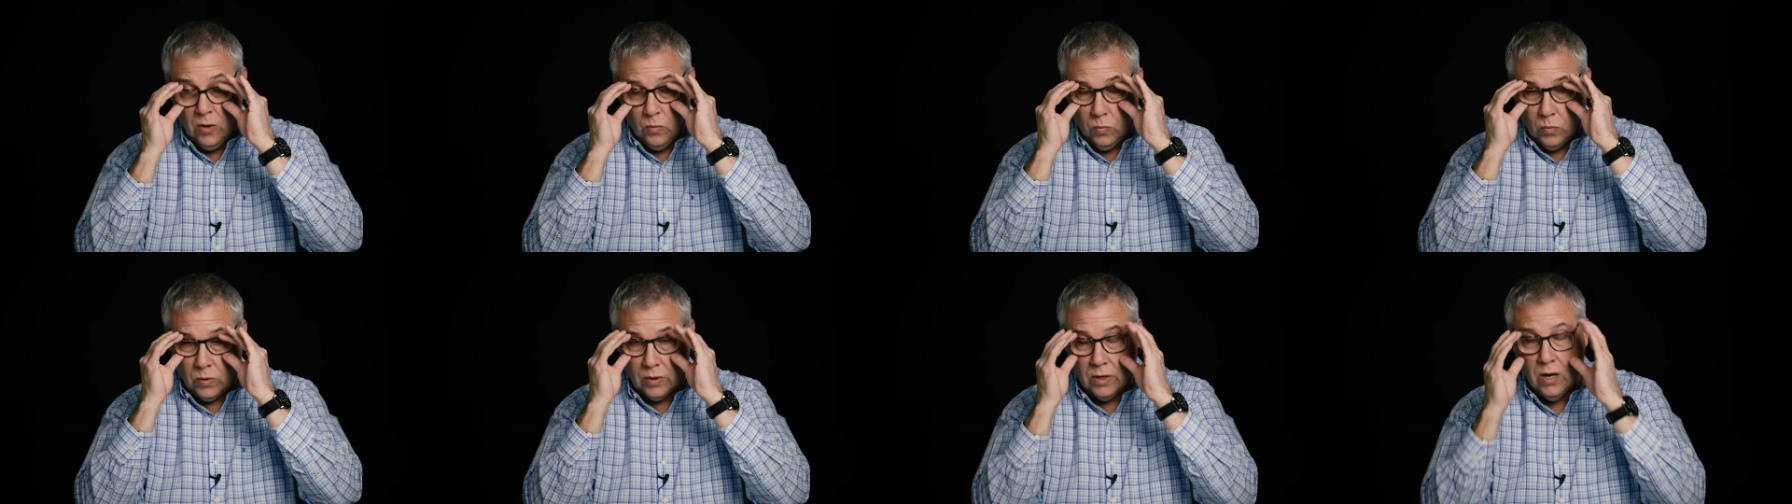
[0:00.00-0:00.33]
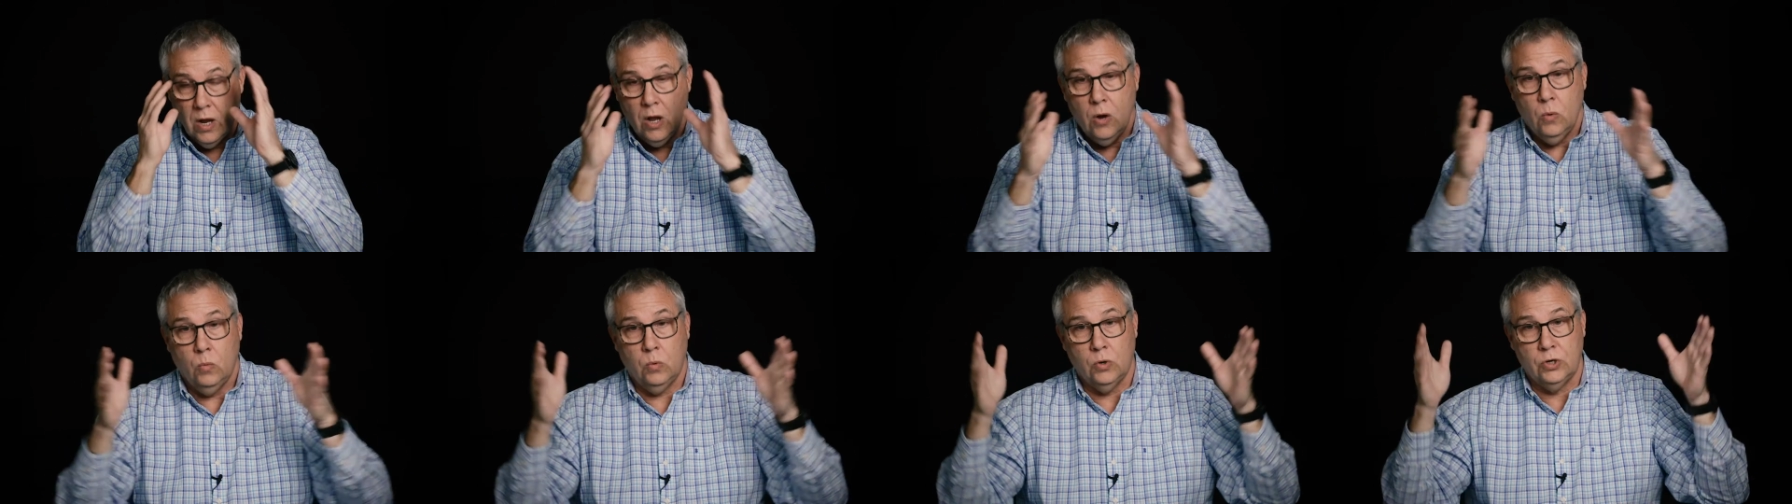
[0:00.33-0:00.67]
We're,
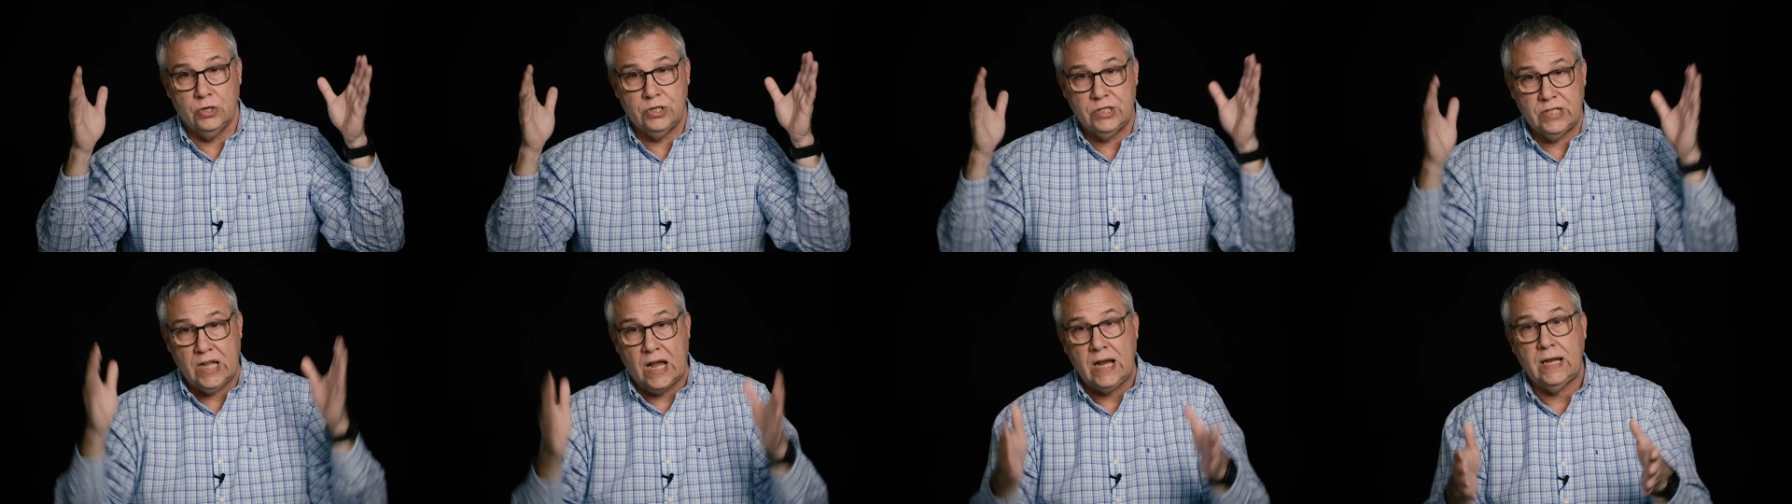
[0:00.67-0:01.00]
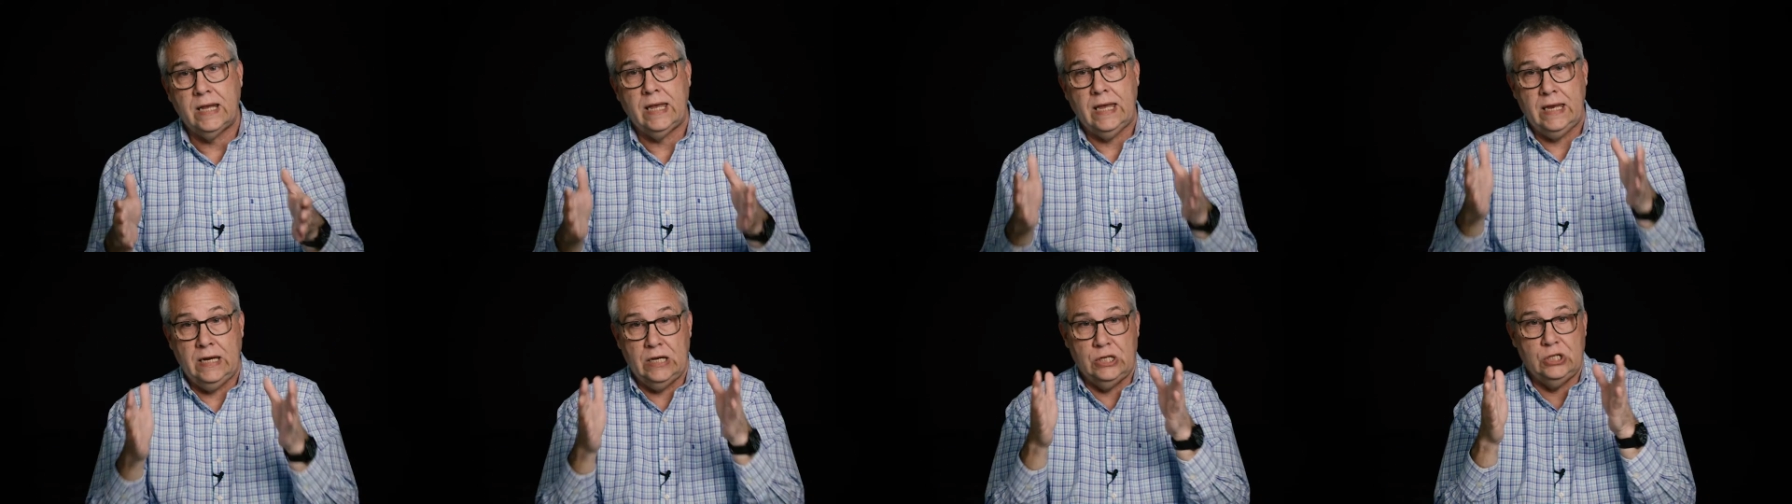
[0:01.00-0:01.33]
we're
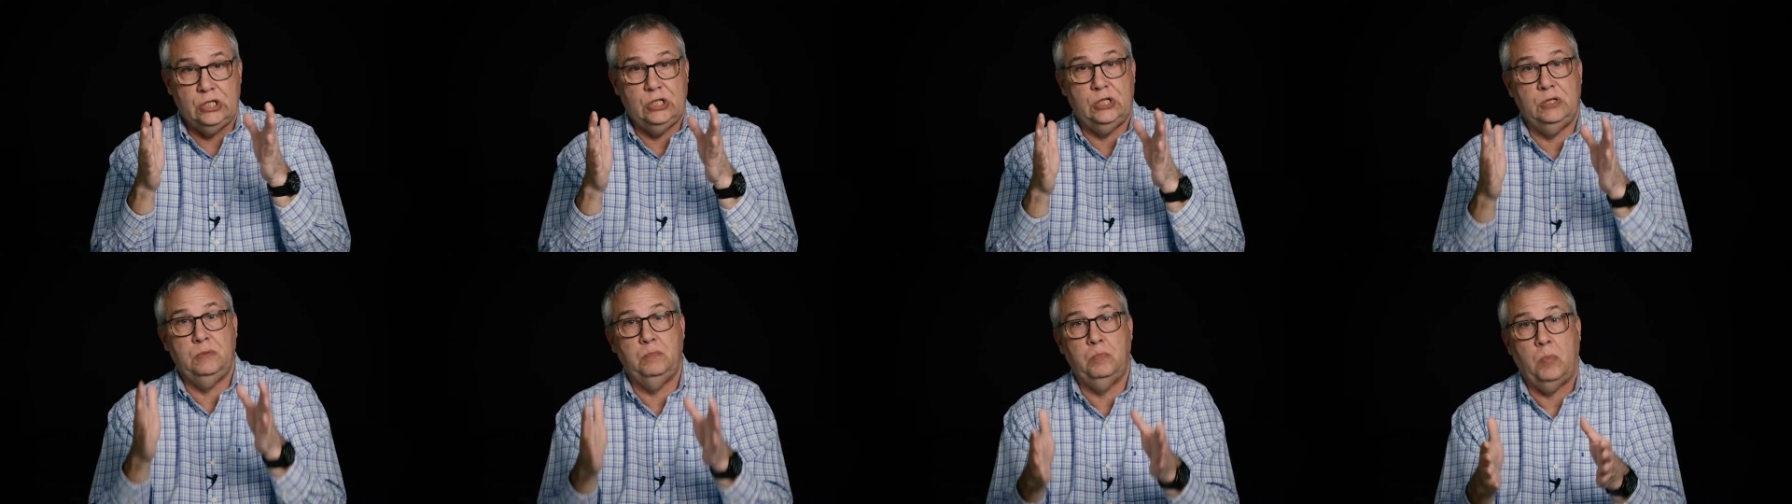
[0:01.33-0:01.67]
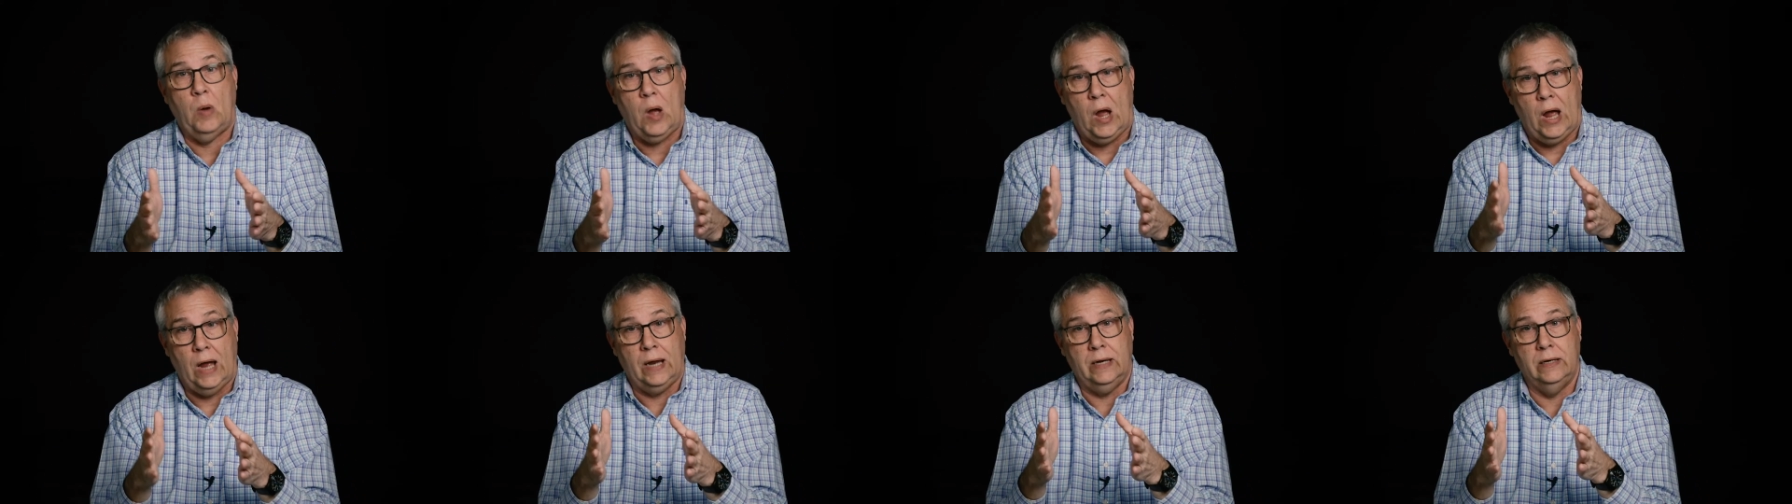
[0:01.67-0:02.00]
stuck in a
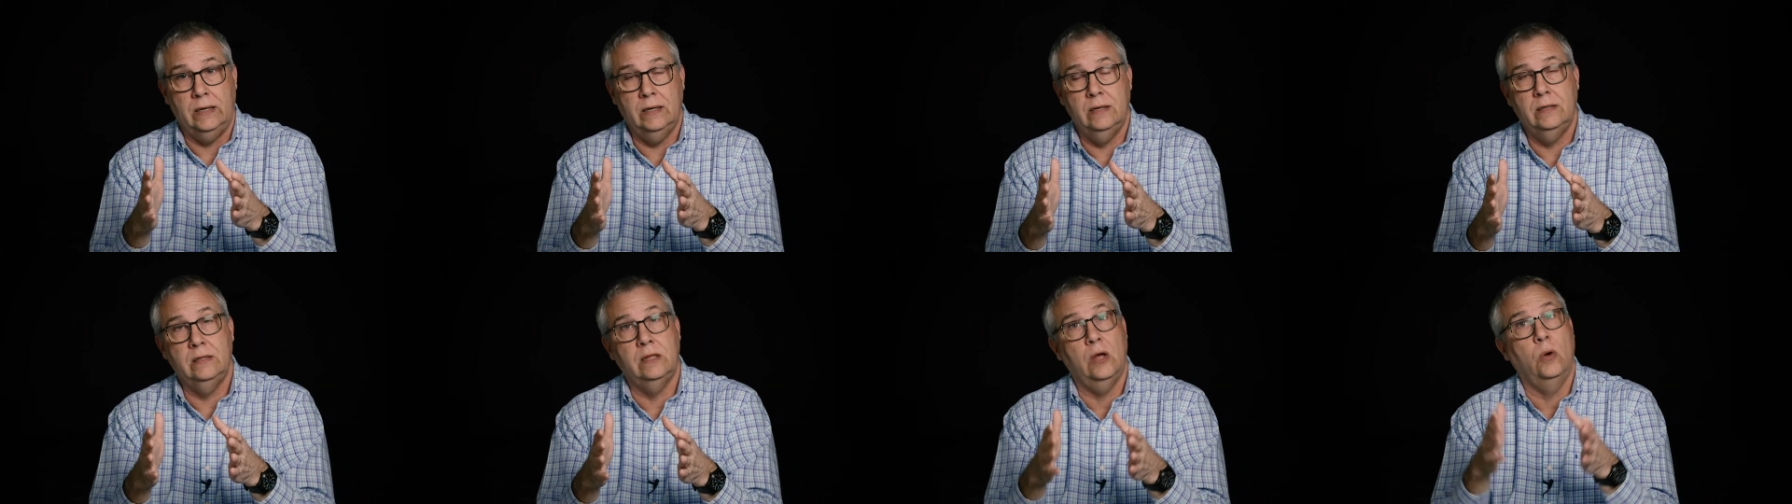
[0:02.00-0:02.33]
spot